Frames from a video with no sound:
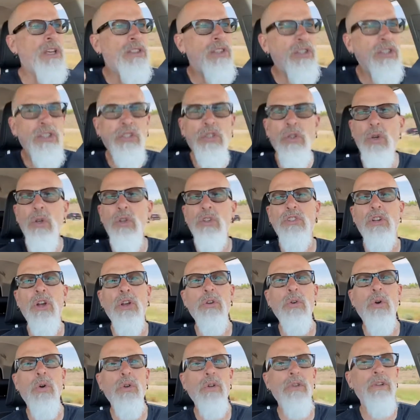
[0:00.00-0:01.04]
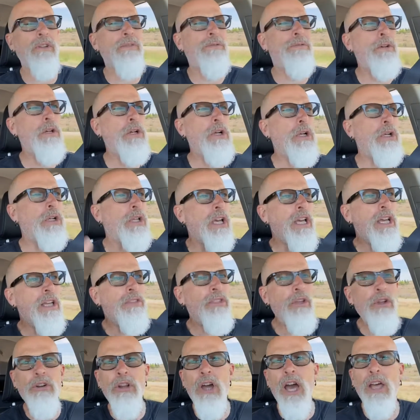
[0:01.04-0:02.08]
The schools aren't ordering food.
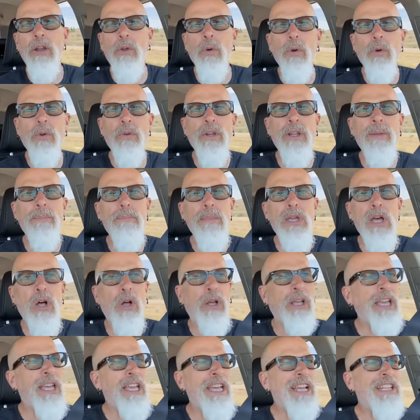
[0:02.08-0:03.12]
They're not ordering milk.